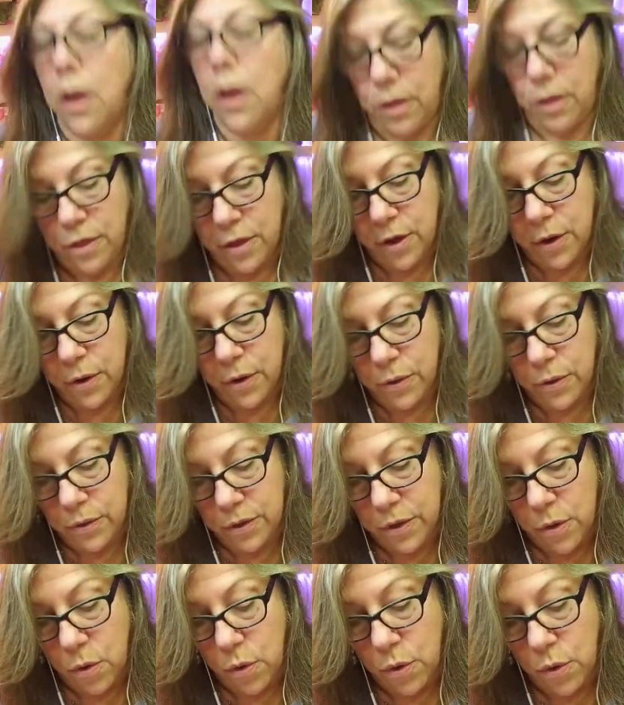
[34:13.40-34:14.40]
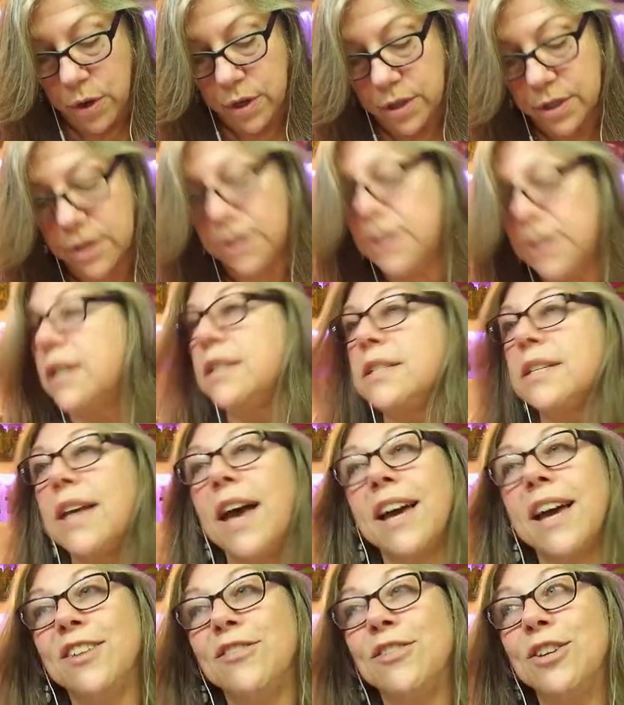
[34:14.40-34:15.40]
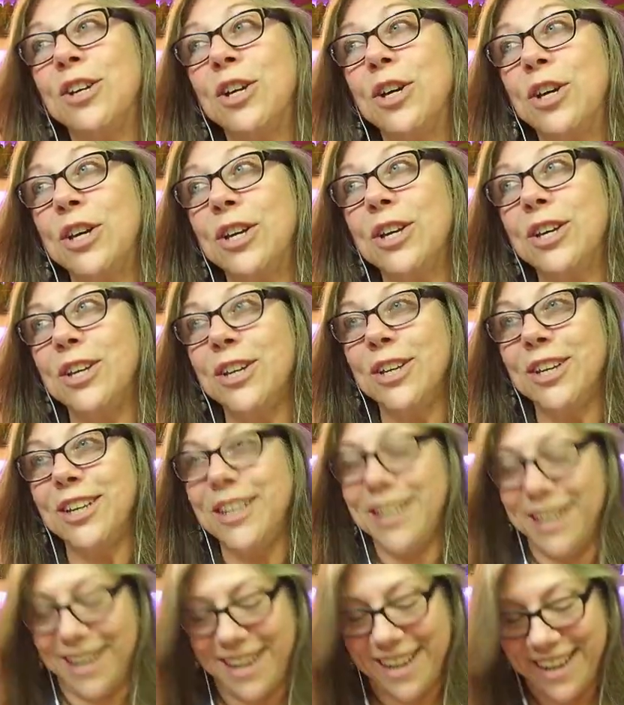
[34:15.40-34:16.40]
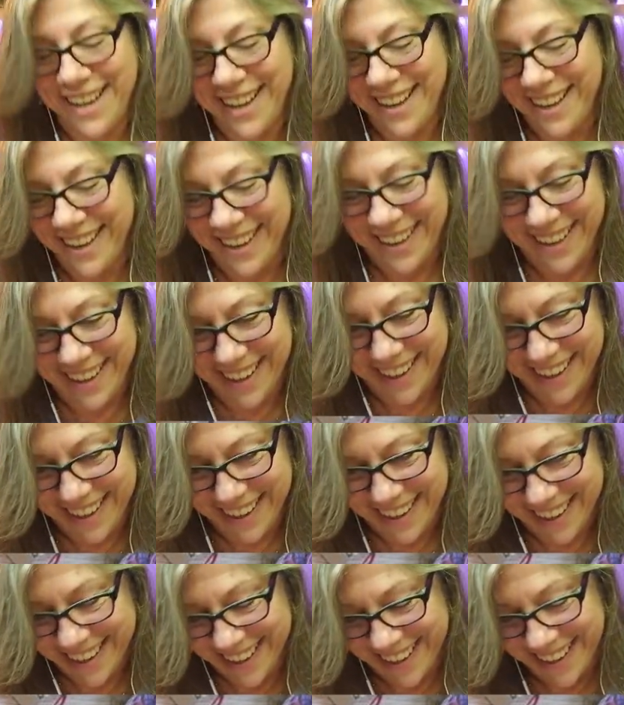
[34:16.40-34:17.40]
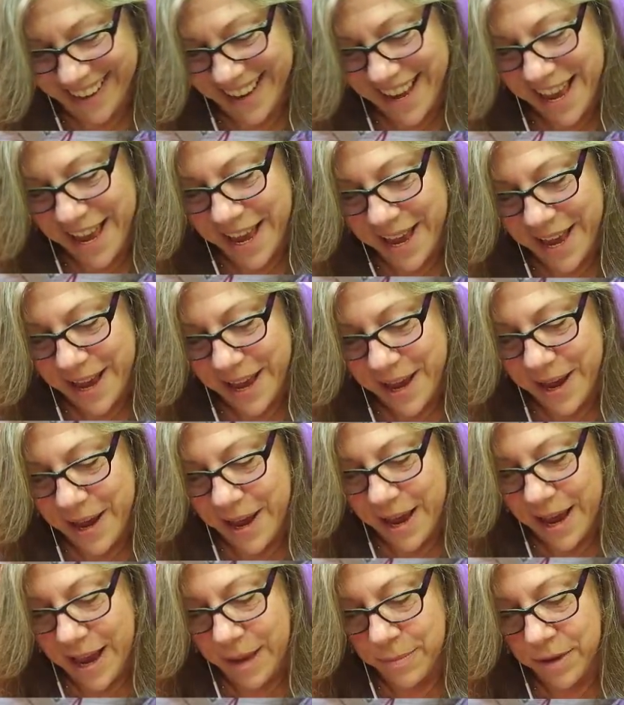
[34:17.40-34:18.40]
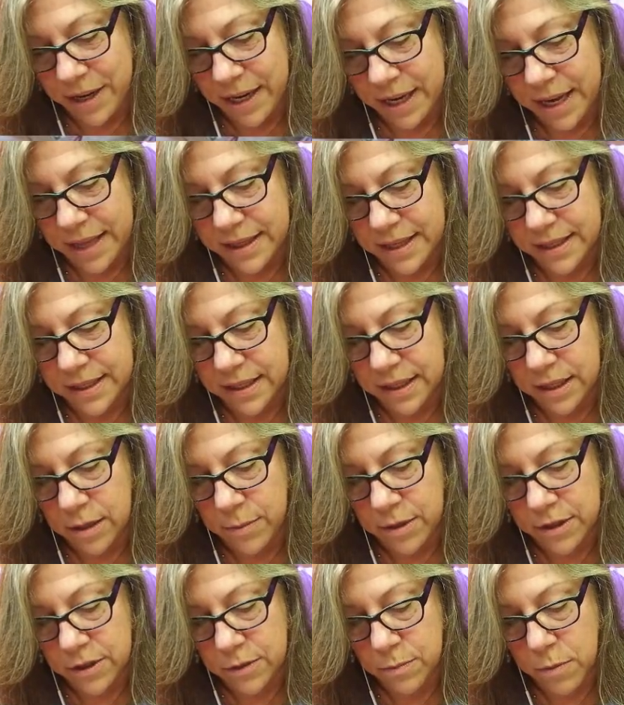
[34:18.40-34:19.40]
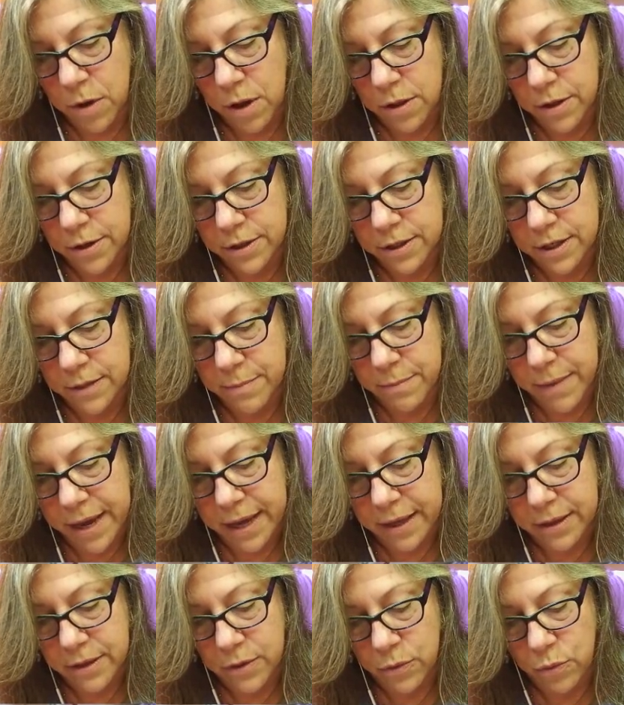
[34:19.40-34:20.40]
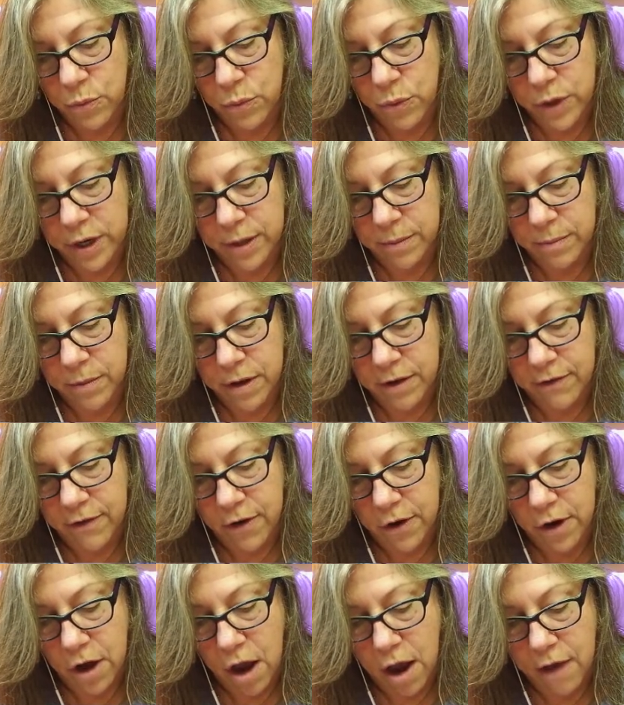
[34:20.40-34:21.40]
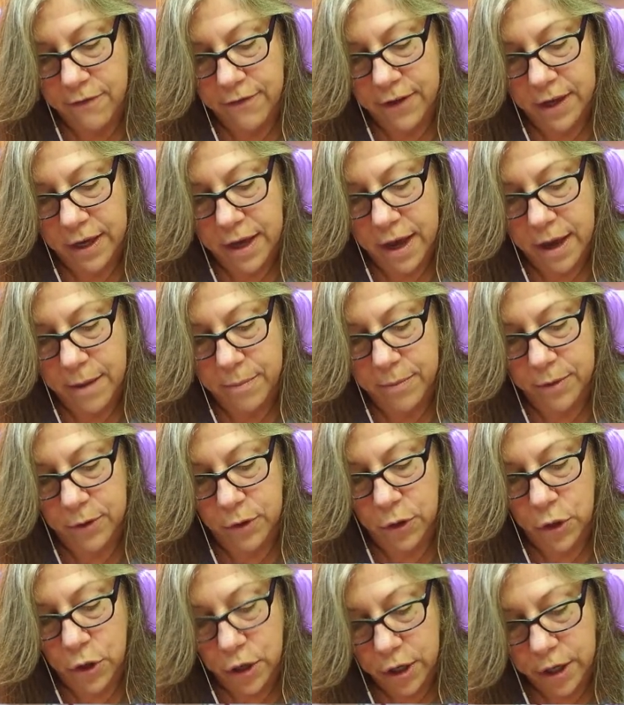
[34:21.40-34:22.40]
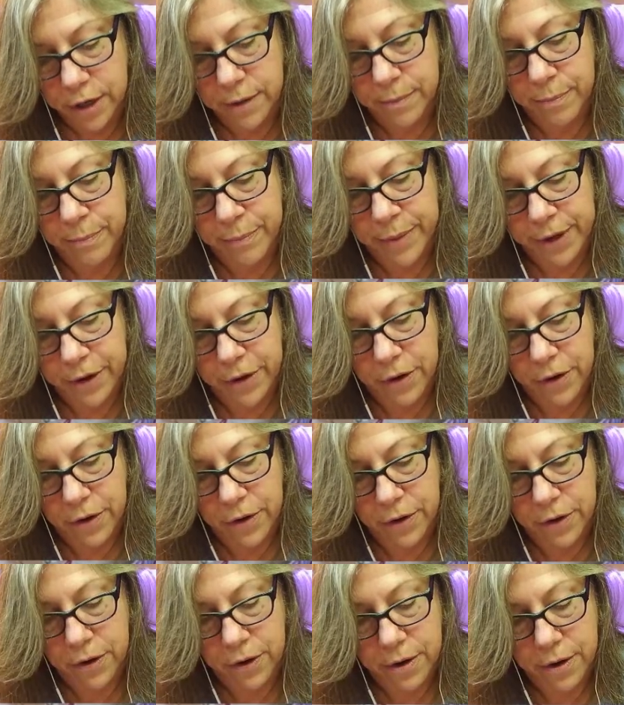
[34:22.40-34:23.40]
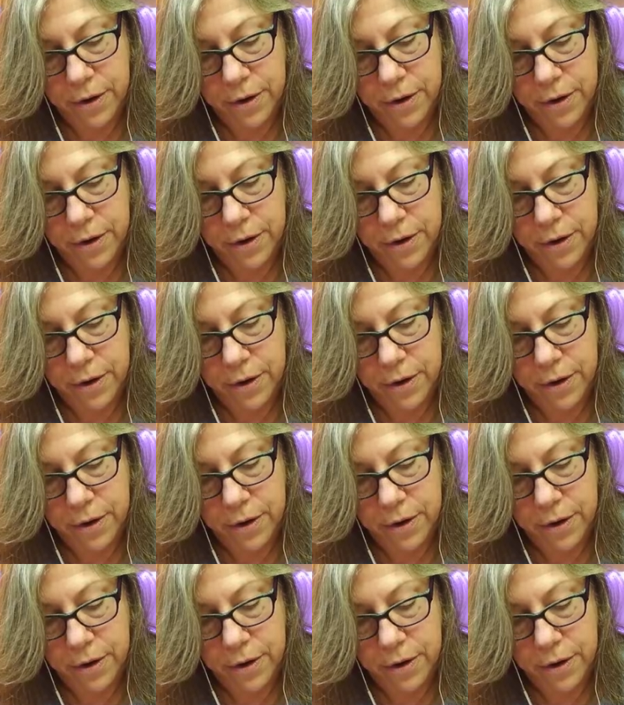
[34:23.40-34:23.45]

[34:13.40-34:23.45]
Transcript: Though the orange does kind of look good. I'm going to cut this a little bit smaller to make the rim of our coffee cup look bigger.